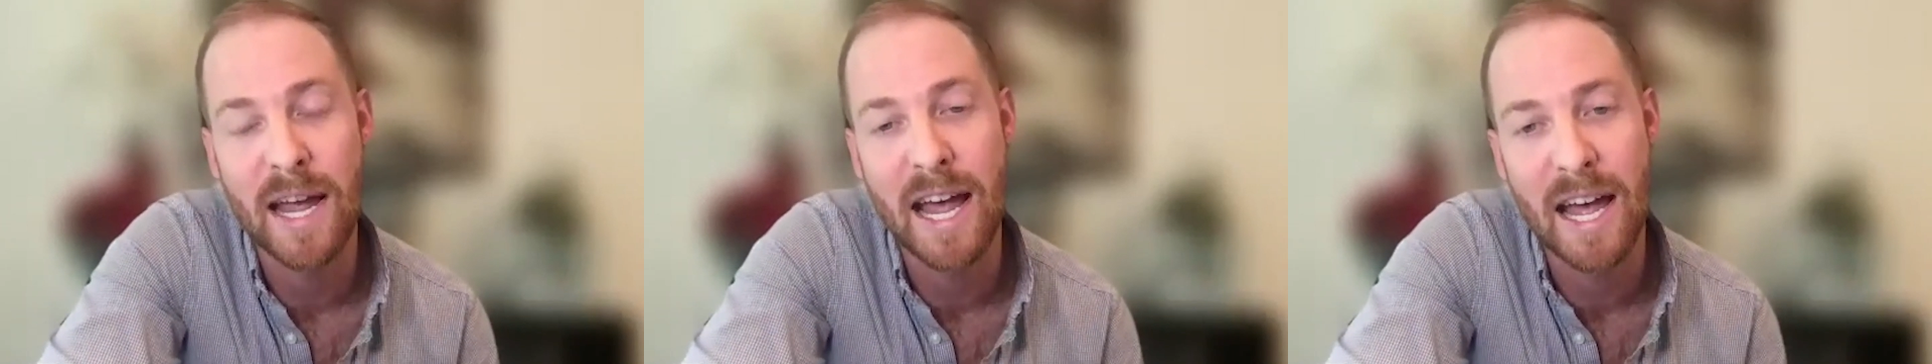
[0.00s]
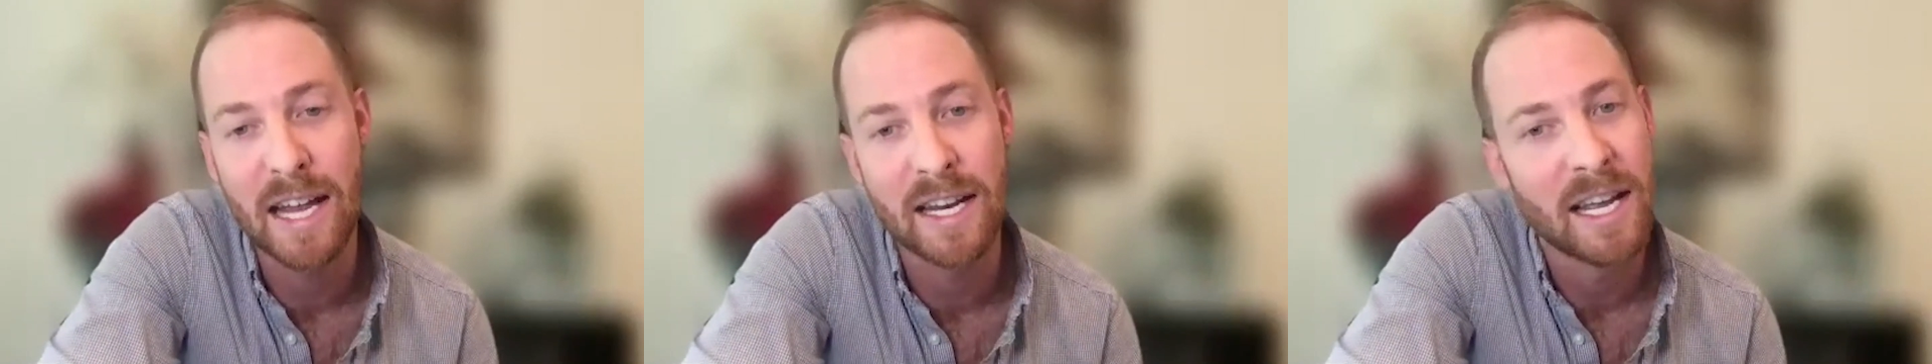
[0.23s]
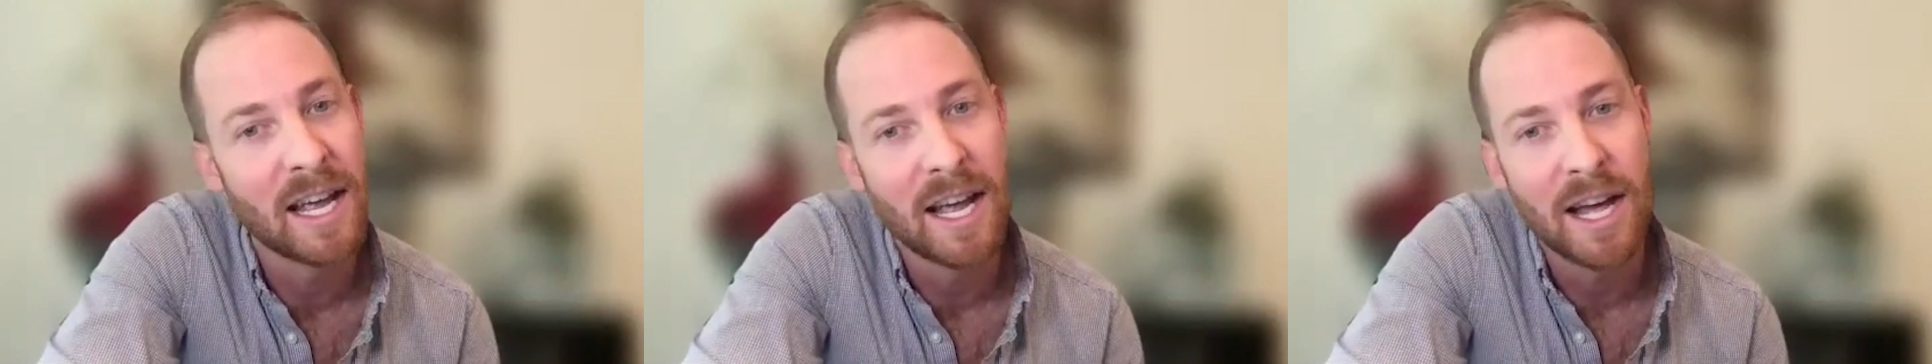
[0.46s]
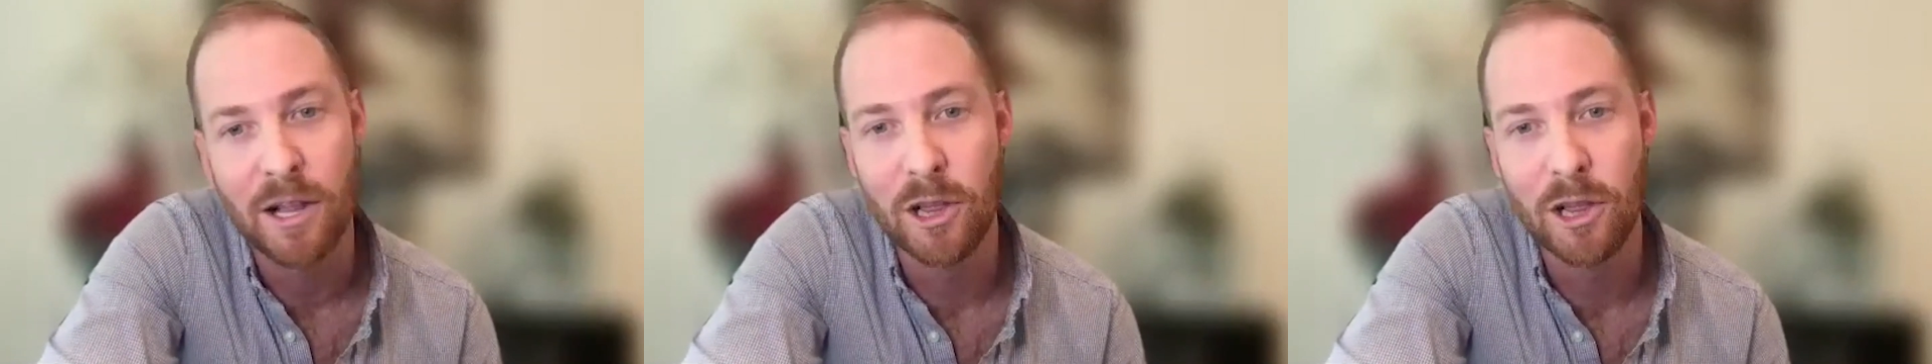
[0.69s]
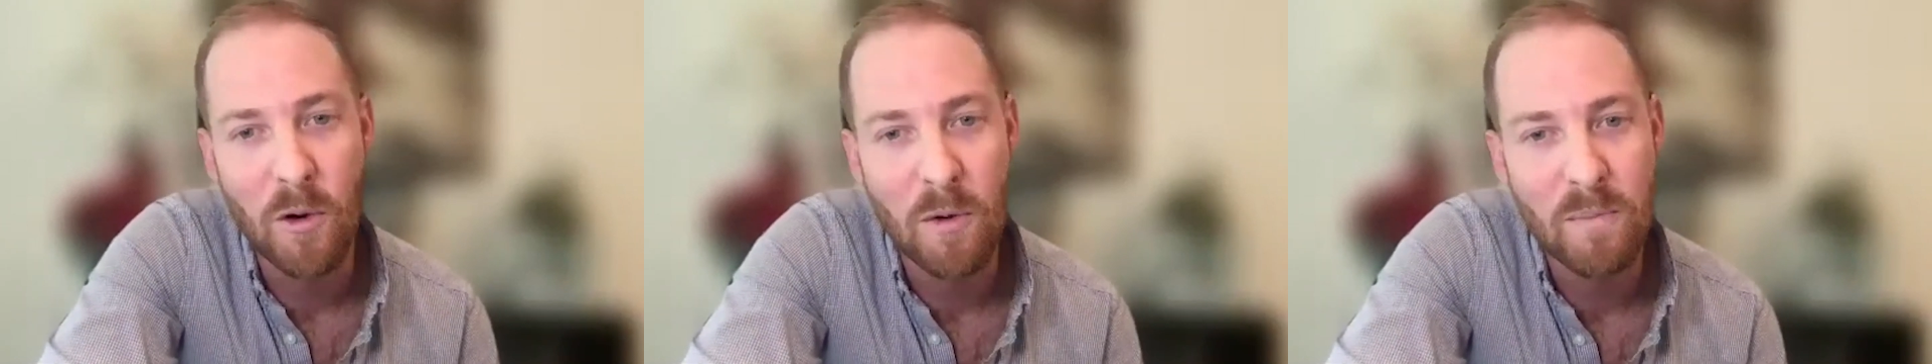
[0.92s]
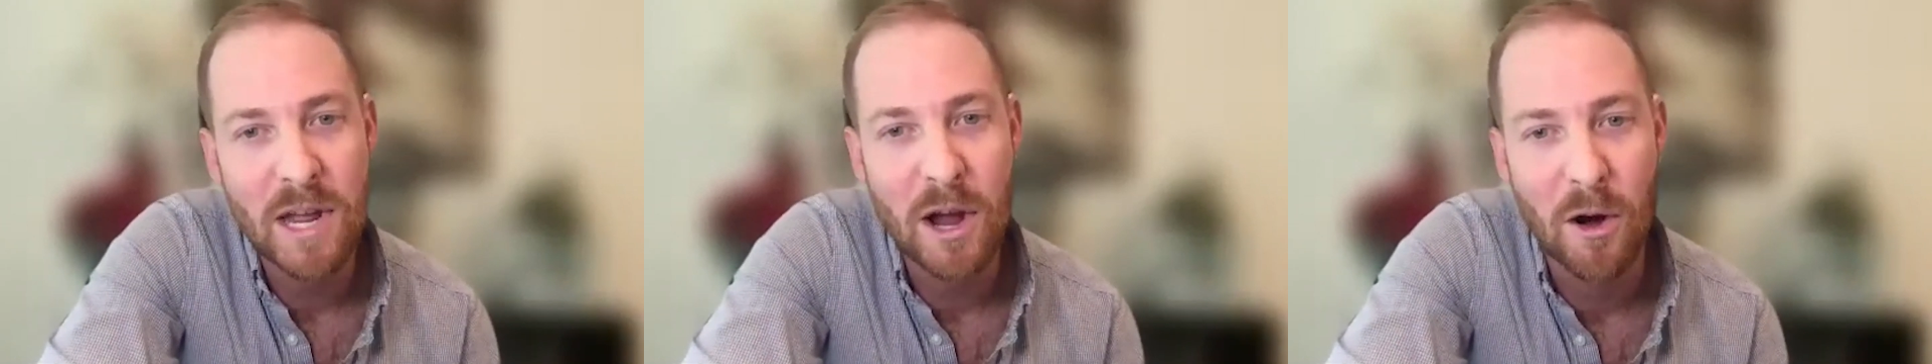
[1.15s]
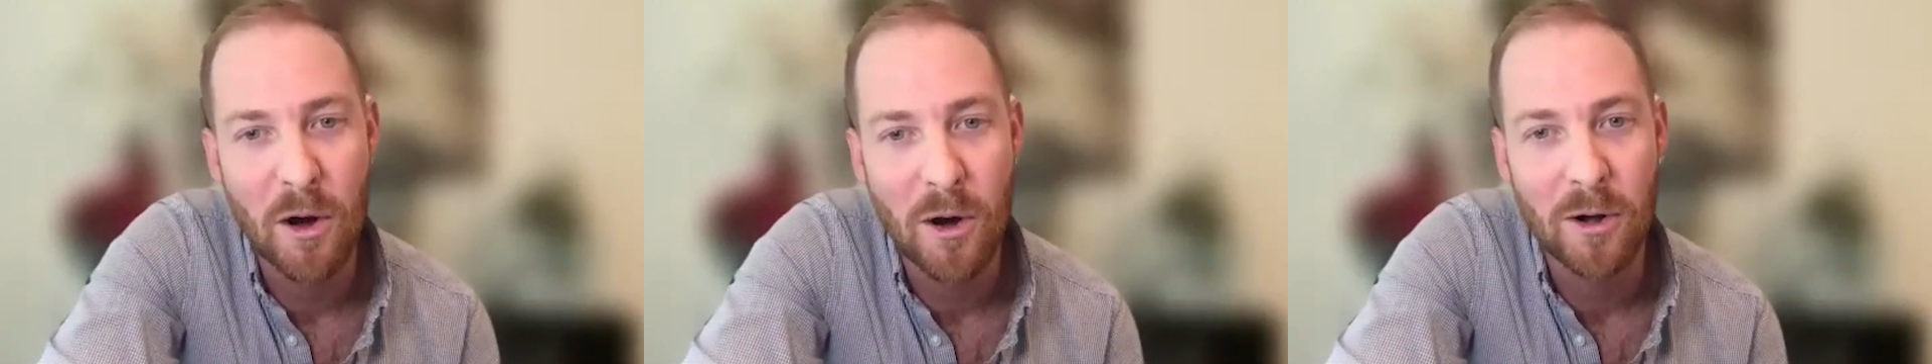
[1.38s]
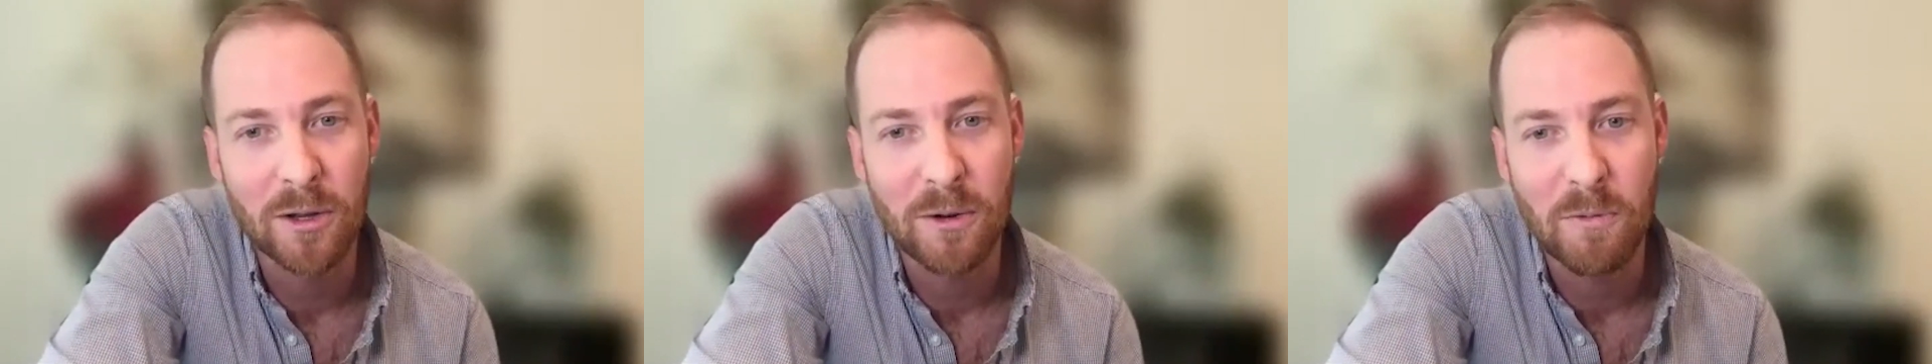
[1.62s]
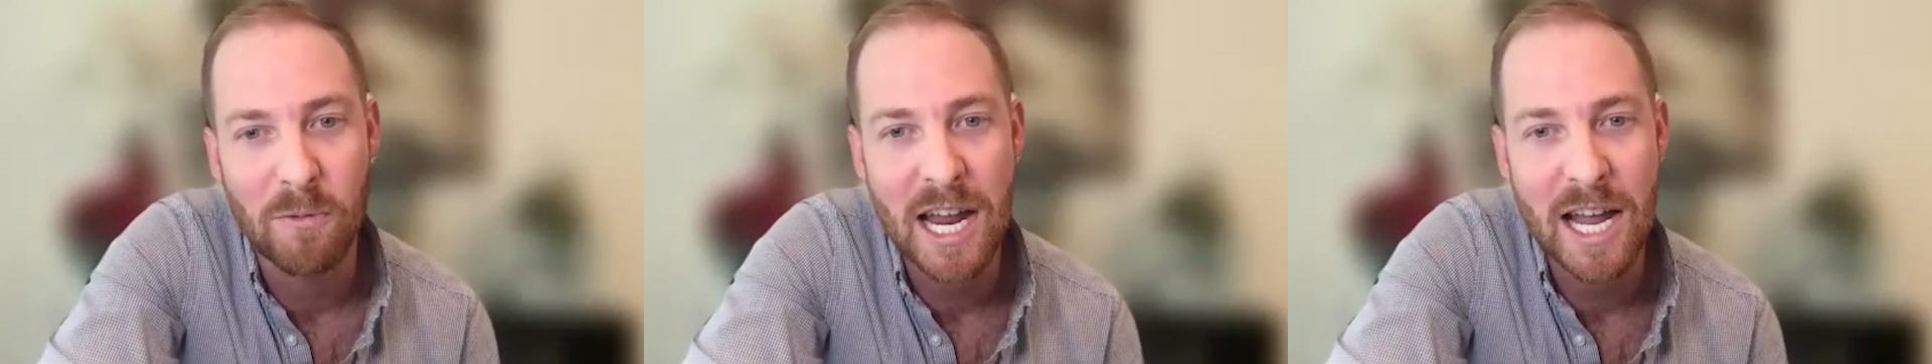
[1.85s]
And lo and behold,
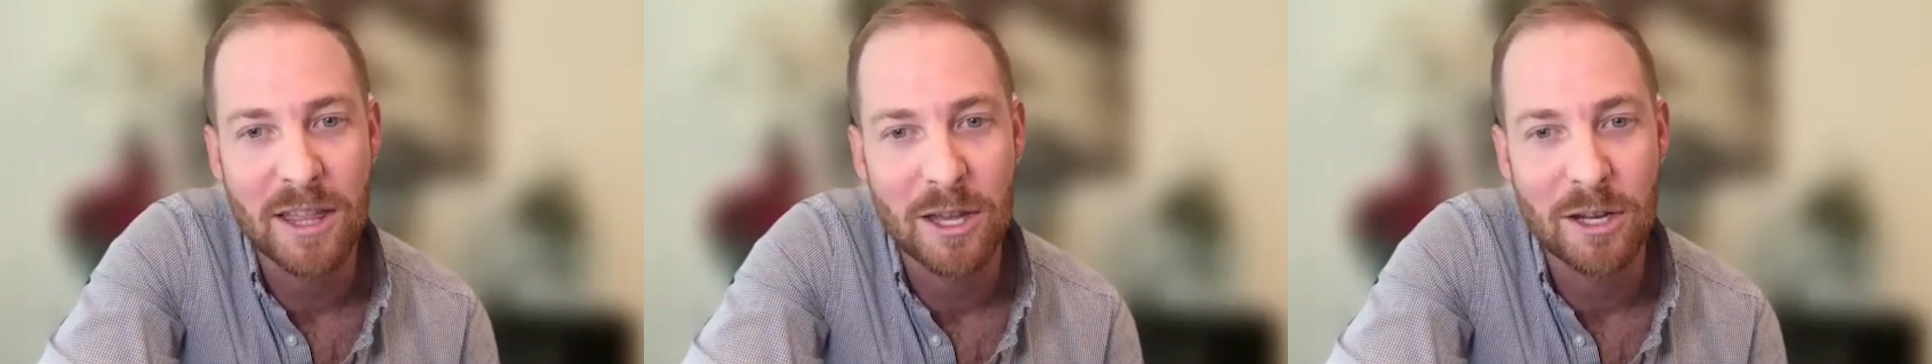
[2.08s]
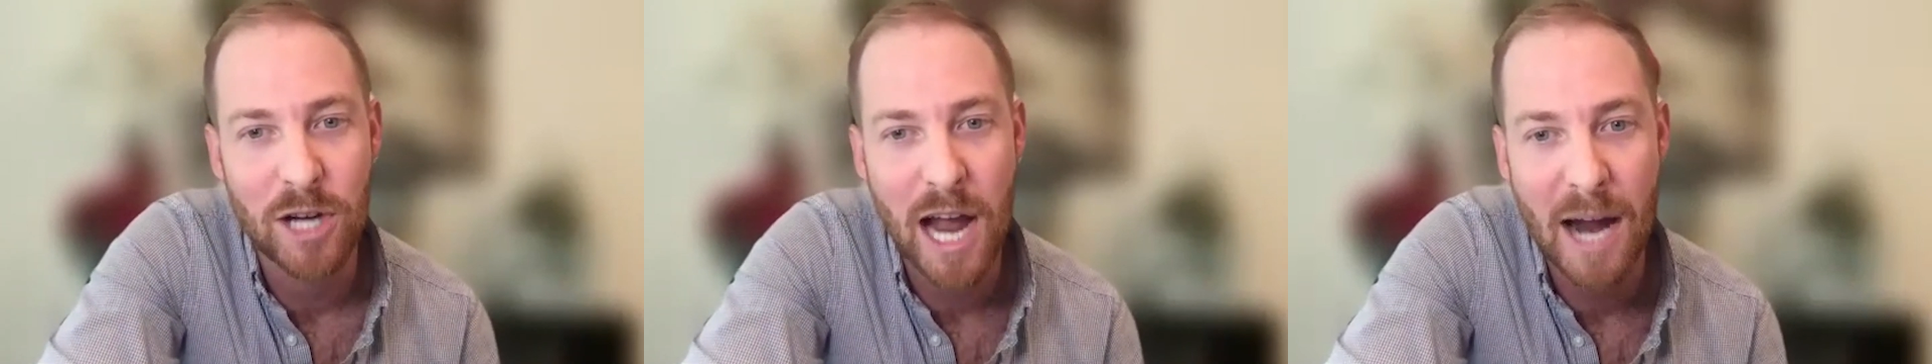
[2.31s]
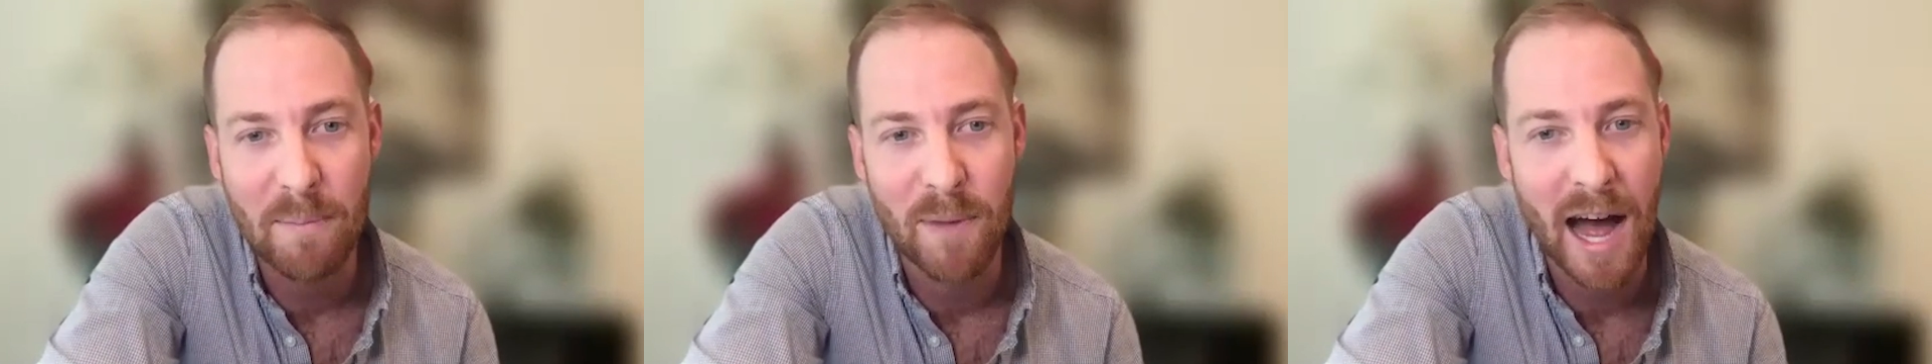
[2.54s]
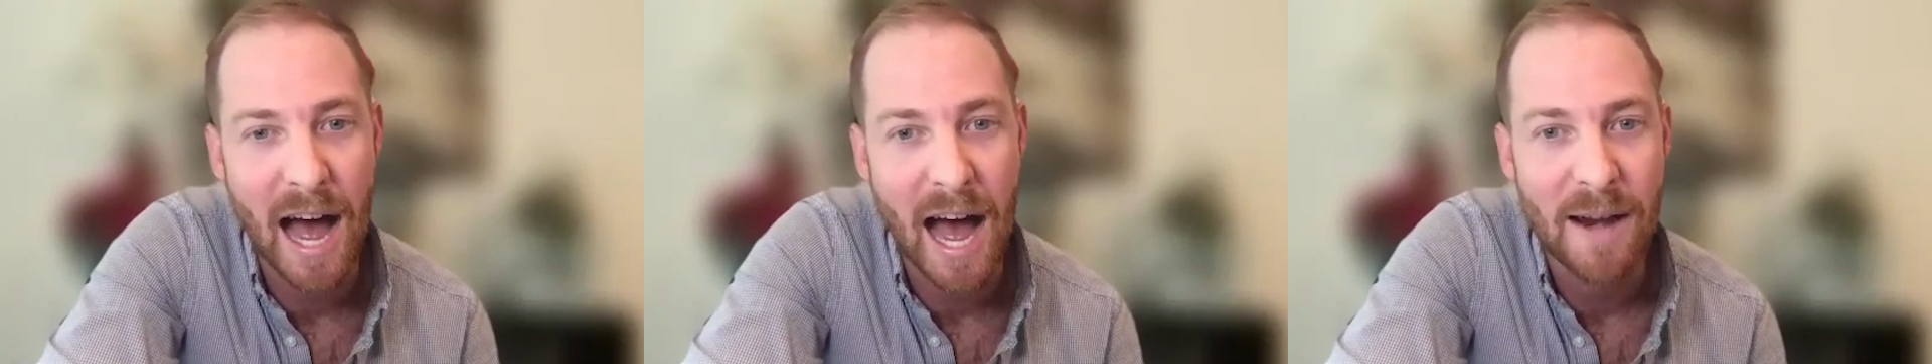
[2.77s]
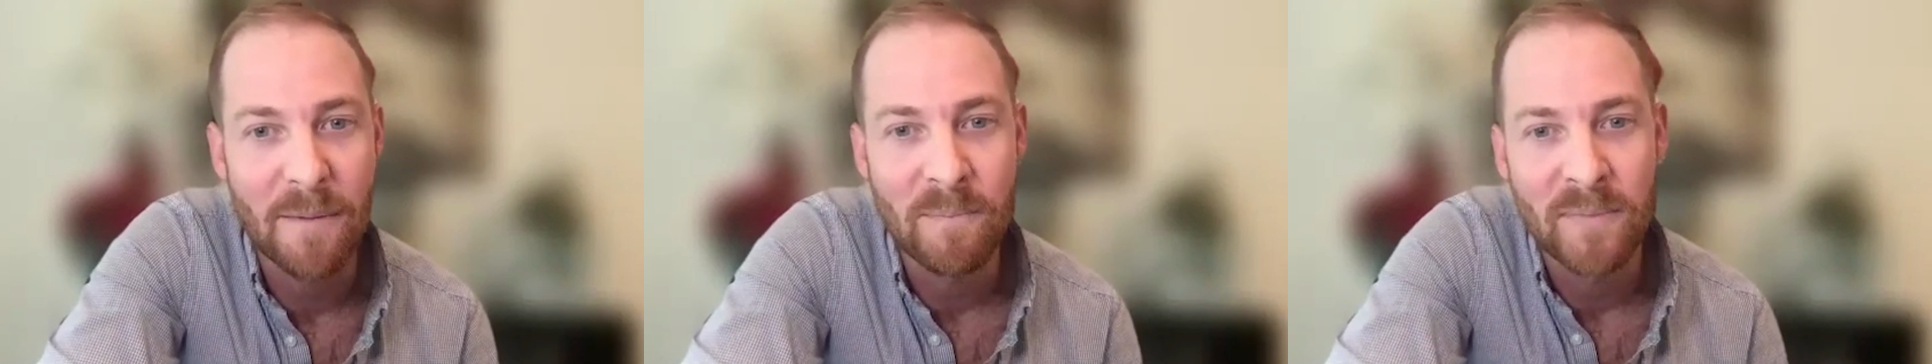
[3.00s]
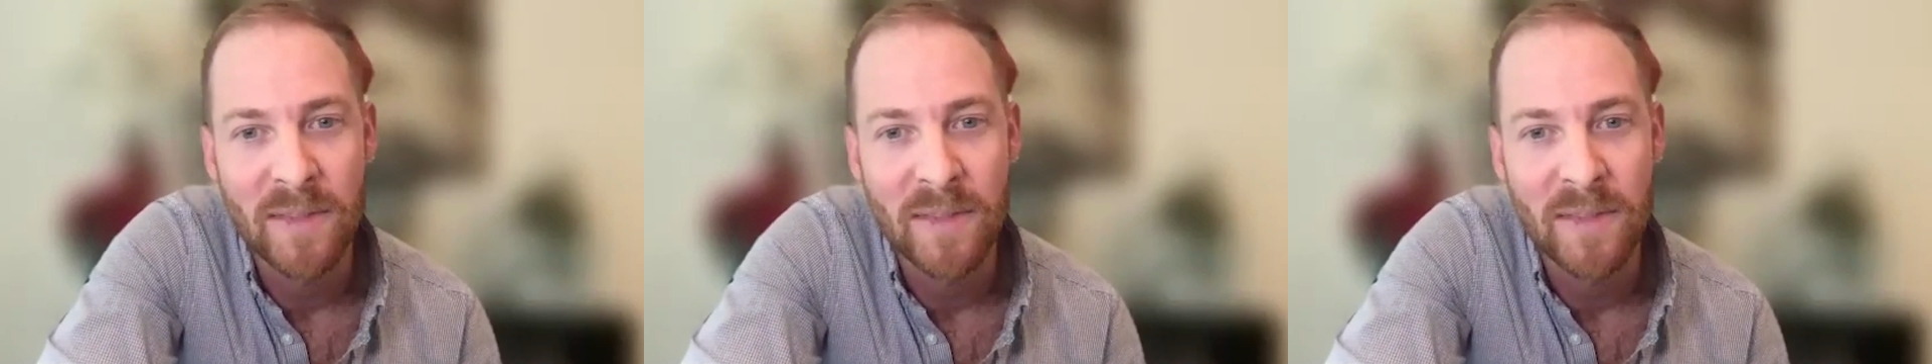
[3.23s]
we hit the jackpot,